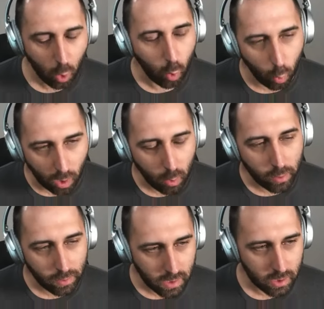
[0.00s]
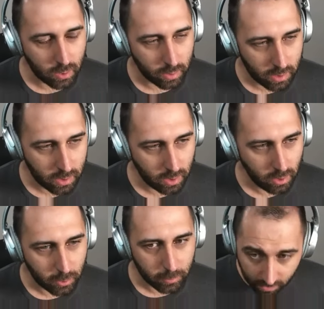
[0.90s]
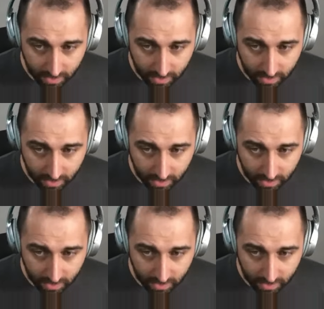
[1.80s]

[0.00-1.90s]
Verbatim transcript: what will the stewards do?